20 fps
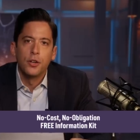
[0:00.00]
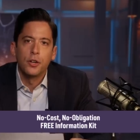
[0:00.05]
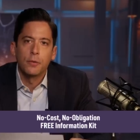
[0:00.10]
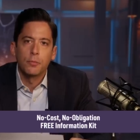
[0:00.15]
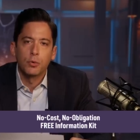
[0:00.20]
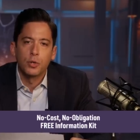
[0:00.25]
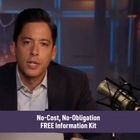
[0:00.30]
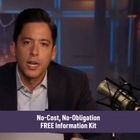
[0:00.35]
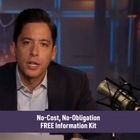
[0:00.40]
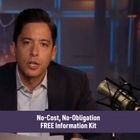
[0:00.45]
You
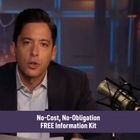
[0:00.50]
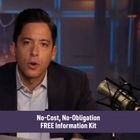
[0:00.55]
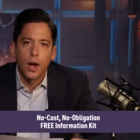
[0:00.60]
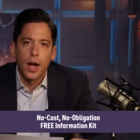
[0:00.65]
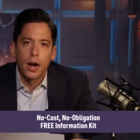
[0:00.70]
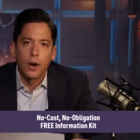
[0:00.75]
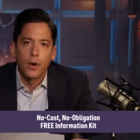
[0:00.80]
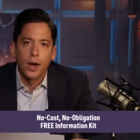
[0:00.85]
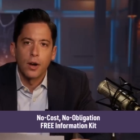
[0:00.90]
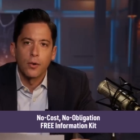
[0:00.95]
can protect your
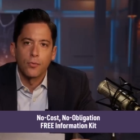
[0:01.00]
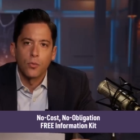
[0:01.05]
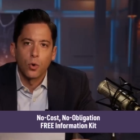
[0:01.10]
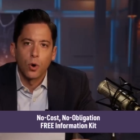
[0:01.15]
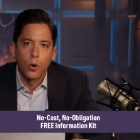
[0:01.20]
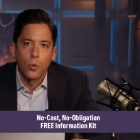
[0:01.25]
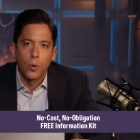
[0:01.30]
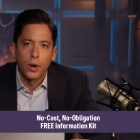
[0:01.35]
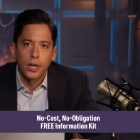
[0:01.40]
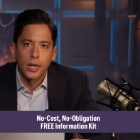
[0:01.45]
IRA or
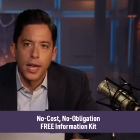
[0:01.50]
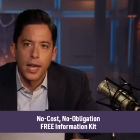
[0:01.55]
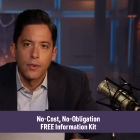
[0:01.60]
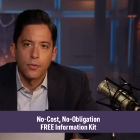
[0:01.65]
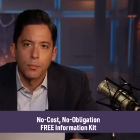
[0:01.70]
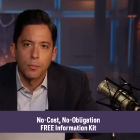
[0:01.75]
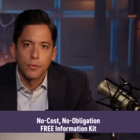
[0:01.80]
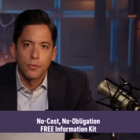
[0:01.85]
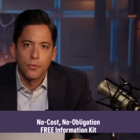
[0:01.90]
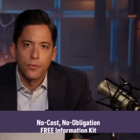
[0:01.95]

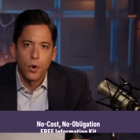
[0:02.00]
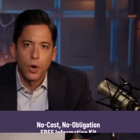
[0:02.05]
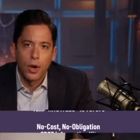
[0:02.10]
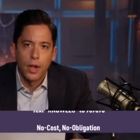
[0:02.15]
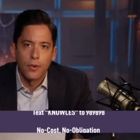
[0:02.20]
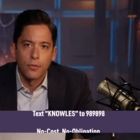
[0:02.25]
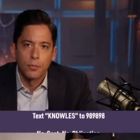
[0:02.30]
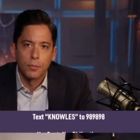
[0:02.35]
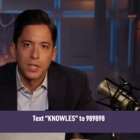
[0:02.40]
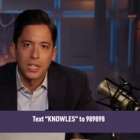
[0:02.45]
401k from the
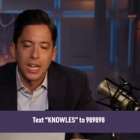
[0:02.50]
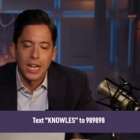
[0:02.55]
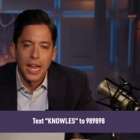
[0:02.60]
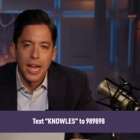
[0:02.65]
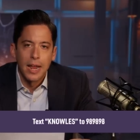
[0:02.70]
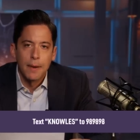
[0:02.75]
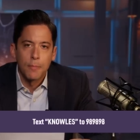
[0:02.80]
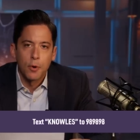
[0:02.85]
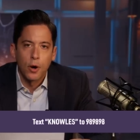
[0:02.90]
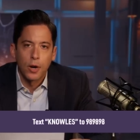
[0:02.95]
fallout from this
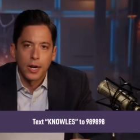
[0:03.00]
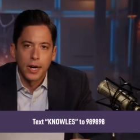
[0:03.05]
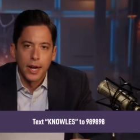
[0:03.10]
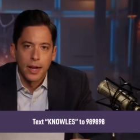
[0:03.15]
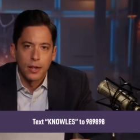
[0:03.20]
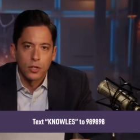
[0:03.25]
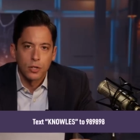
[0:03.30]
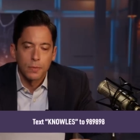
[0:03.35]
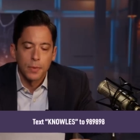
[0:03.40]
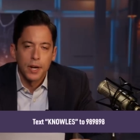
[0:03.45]
landmark
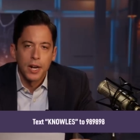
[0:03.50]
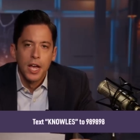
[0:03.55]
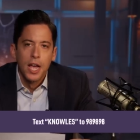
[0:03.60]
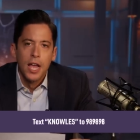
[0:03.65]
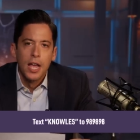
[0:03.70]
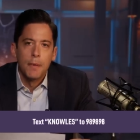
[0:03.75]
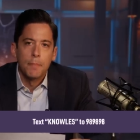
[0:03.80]
announcement